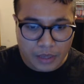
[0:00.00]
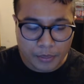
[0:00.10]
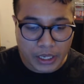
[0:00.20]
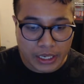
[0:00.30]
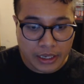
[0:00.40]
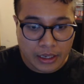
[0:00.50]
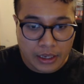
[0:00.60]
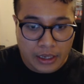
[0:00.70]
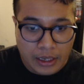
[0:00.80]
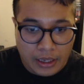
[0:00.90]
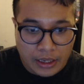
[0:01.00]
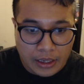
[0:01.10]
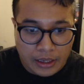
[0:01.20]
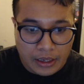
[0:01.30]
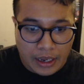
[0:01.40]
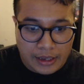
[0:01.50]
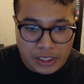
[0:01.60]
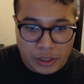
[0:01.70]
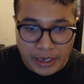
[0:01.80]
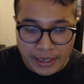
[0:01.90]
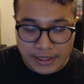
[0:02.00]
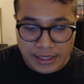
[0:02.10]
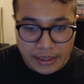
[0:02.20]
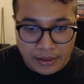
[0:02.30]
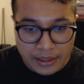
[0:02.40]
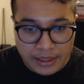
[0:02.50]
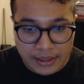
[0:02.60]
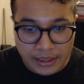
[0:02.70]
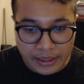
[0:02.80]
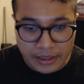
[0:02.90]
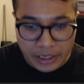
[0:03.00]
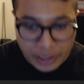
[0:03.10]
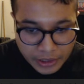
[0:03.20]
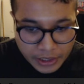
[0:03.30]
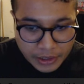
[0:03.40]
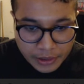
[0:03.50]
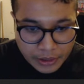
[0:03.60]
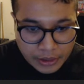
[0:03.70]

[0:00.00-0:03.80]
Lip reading: But as you can see, this is the interior.